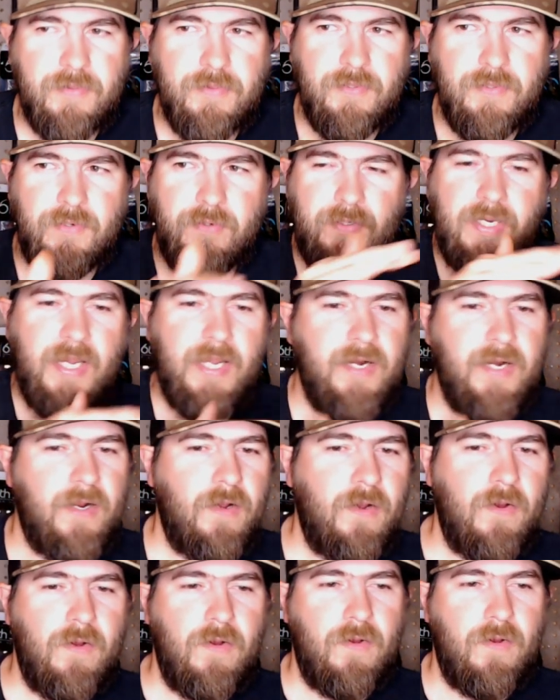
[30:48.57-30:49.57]
They're kind of
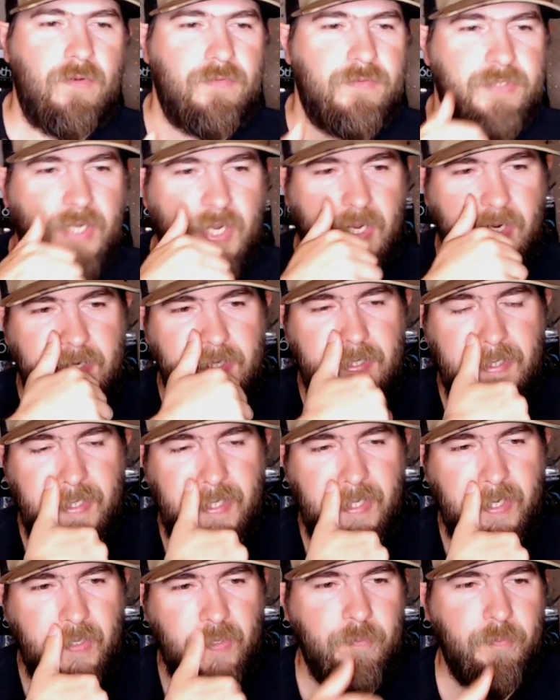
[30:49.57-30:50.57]
all tied in
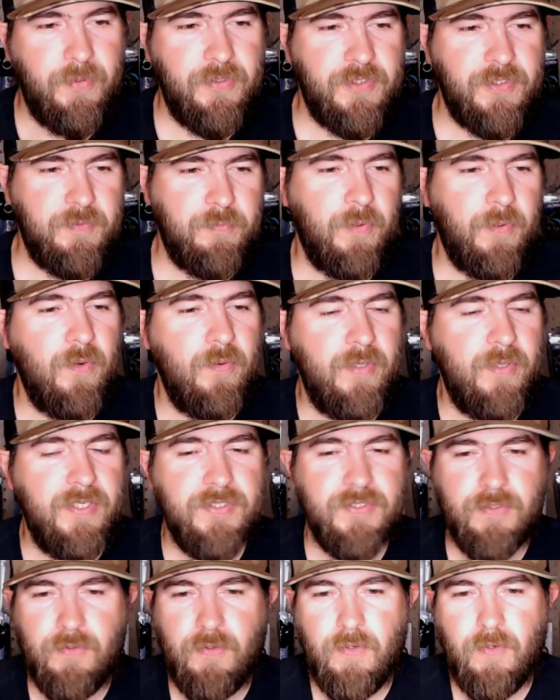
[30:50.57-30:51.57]
together, but Spro
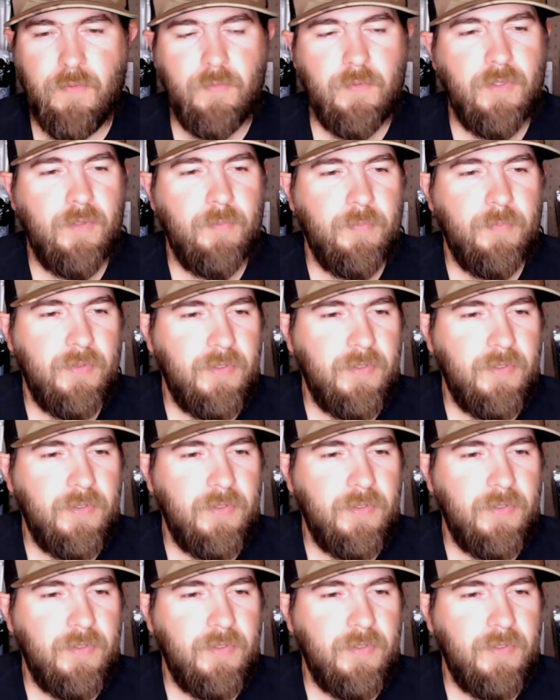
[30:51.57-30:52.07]
is their own company.